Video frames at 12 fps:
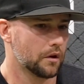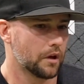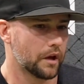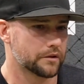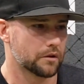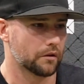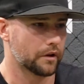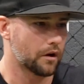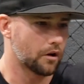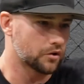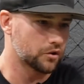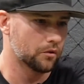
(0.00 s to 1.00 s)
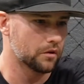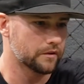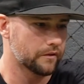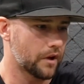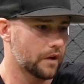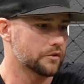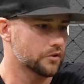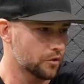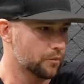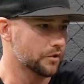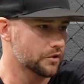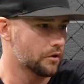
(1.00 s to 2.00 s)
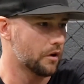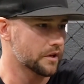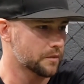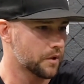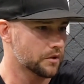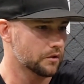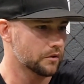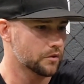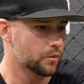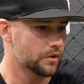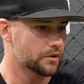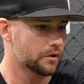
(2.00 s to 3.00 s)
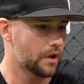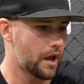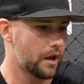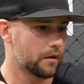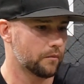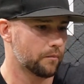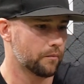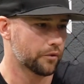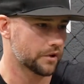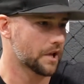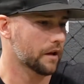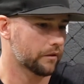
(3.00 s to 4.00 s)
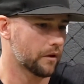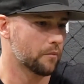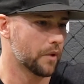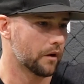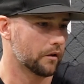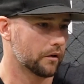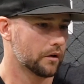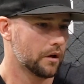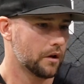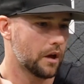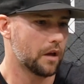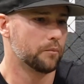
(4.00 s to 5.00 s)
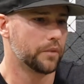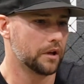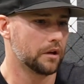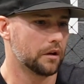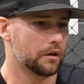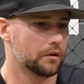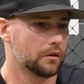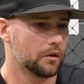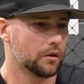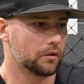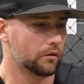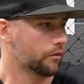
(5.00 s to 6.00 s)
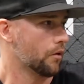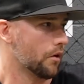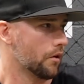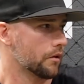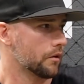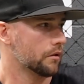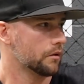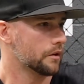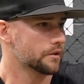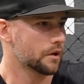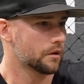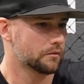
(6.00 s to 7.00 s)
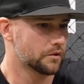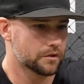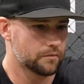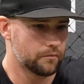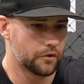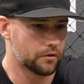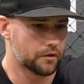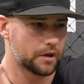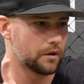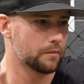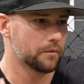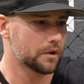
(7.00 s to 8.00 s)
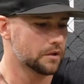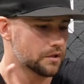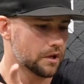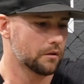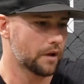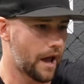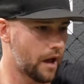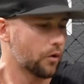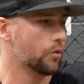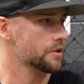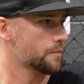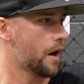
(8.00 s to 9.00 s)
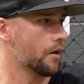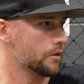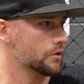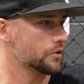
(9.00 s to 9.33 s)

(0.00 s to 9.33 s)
And so like our shoulders have gotten super strong as pitchers, which A, protect them better, and B, you throw harder. It's like just you're continuing to add horsepower to your